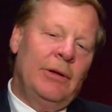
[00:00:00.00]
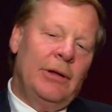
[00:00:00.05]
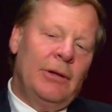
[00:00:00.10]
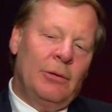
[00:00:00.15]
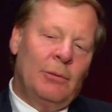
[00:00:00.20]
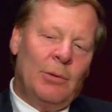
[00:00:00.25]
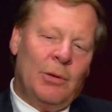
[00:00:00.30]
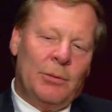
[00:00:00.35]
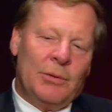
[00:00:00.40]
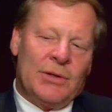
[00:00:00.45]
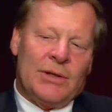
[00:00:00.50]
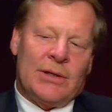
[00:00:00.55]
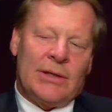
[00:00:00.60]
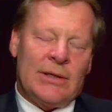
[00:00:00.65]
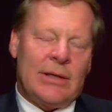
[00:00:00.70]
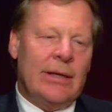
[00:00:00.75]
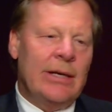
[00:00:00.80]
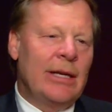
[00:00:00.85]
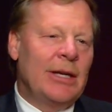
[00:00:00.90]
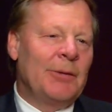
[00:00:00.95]
Yeah, what was
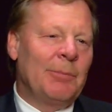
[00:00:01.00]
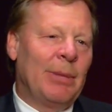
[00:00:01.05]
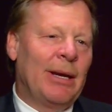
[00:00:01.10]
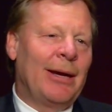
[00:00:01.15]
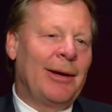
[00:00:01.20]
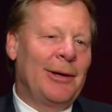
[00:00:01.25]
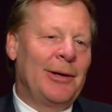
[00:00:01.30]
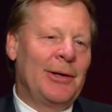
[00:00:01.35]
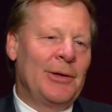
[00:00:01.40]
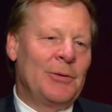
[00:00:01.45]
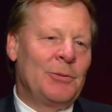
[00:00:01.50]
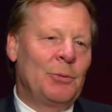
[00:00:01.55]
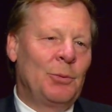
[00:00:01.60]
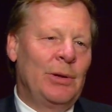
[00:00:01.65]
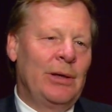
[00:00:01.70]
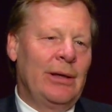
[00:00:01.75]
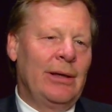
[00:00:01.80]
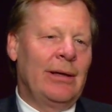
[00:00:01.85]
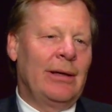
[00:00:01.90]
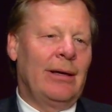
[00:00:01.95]
exciting about it is
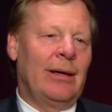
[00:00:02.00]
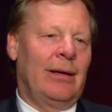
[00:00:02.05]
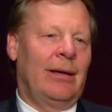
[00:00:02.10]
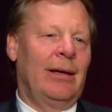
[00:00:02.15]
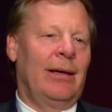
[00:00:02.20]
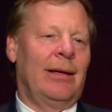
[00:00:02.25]
we kind